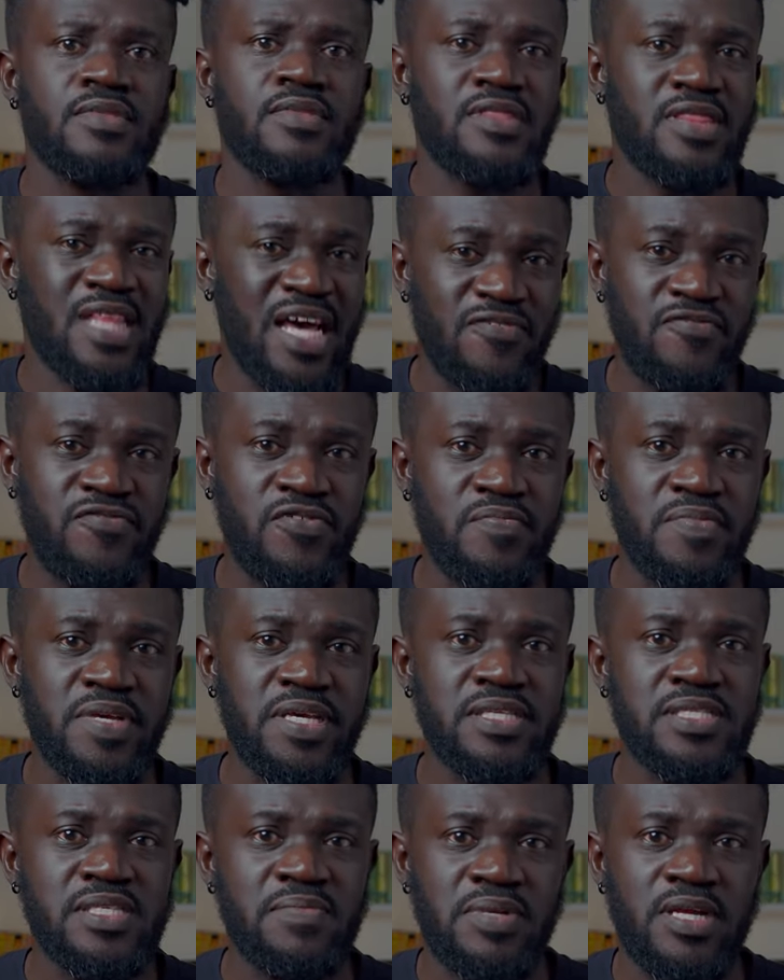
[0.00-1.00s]
That for
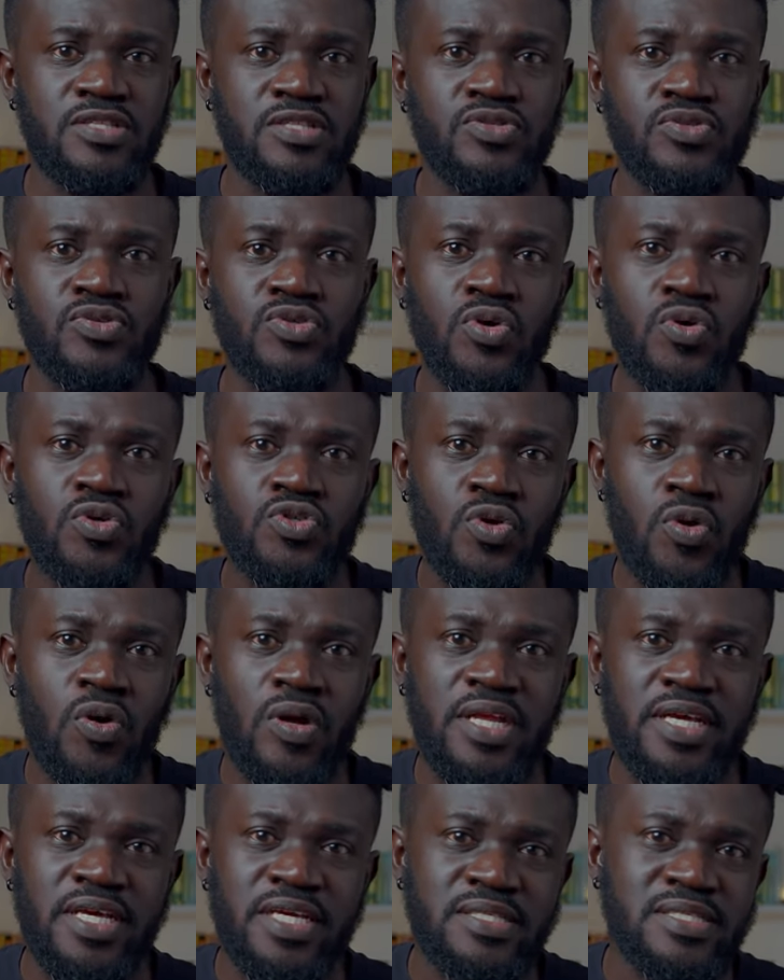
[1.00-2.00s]
me is similar to cold
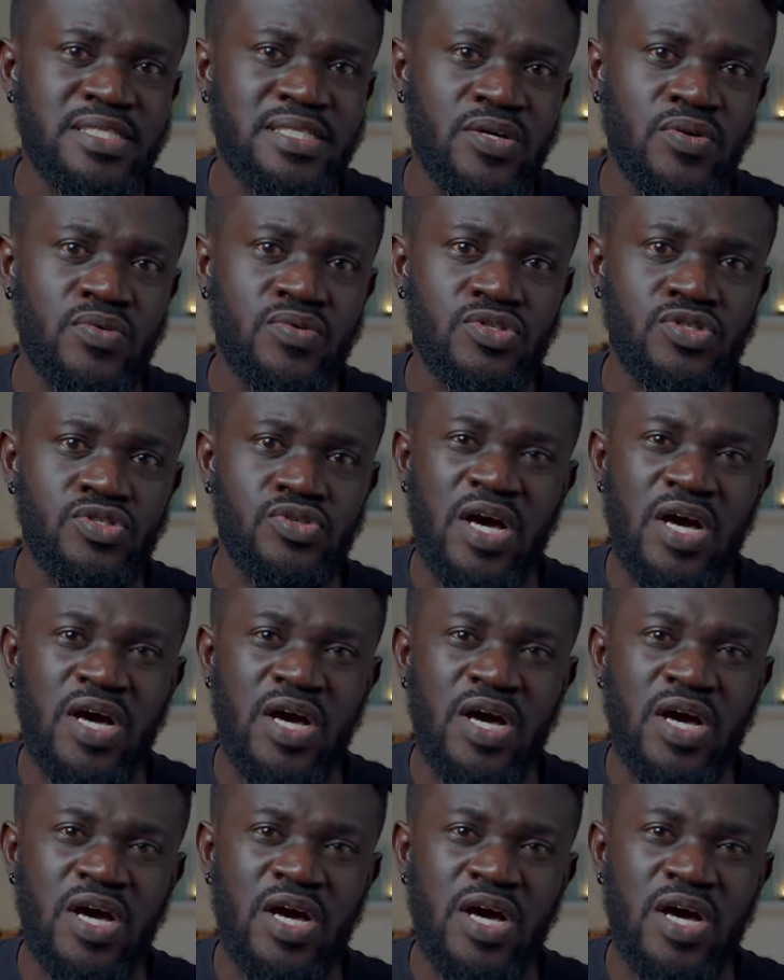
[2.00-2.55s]
calling in sales.